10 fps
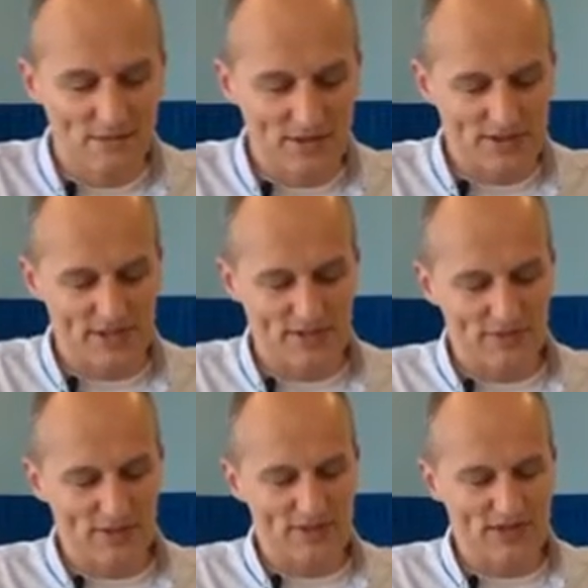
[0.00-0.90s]
We see
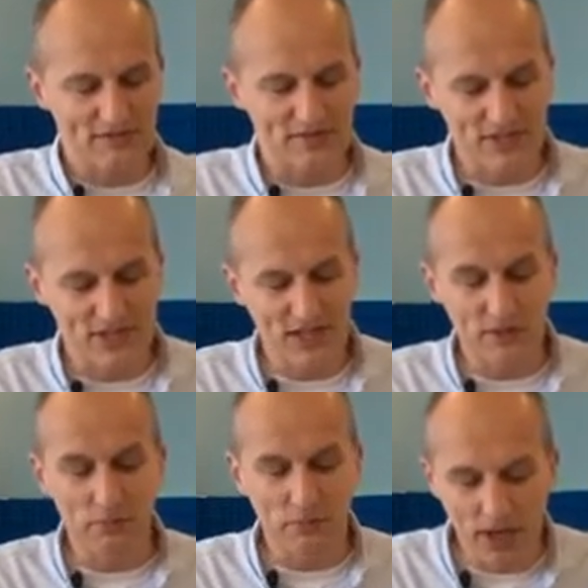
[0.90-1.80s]
verse
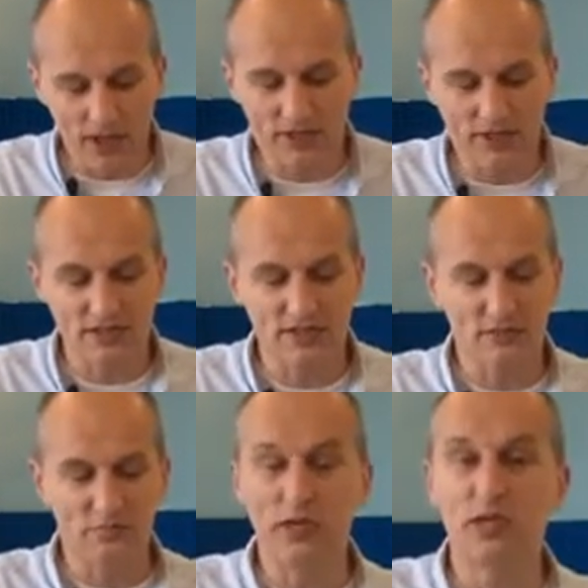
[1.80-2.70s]
17, but the
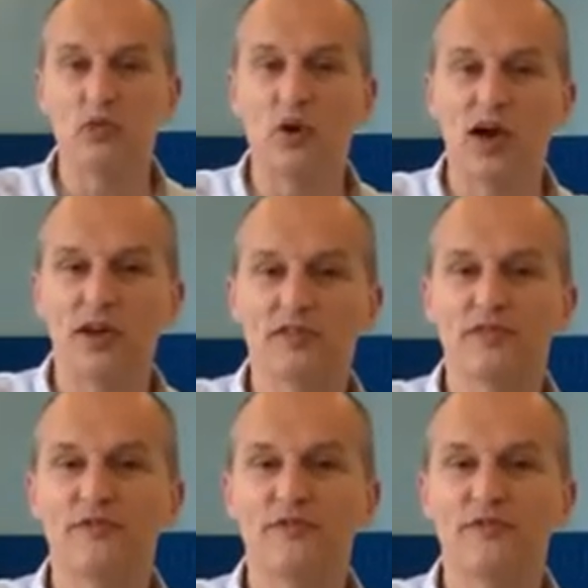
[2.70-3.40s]
midwives